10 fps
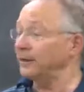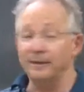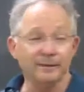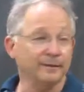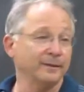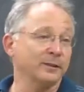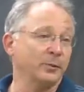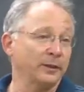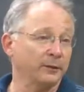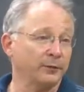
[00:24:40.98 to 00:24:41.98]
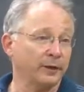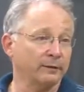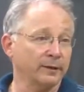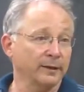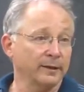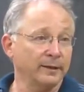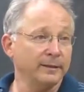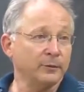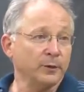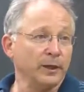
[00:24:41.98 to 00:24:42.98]
clear that this is well defined.
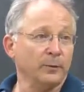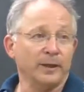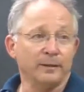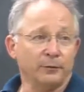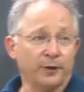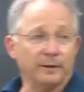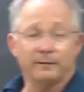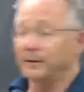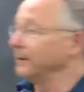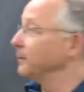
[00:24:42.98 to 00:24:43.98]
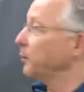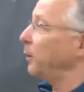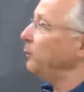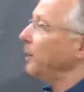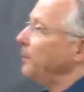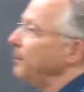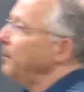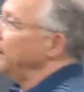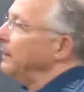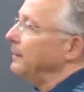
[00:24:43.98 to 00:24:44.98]
Is it really well defined? So what do I mean
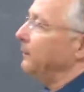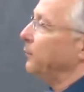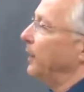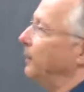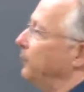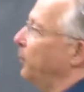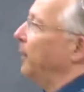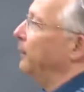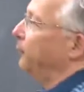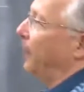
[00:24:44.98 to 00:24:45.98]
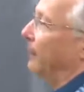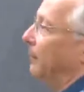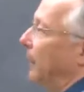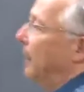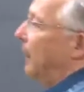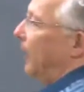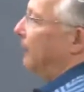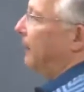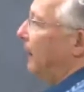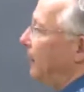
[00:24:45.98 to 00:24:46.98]
by is it really well defined? I
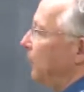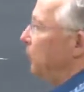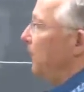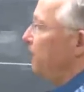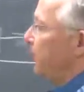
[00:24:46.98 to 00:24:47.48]
tell you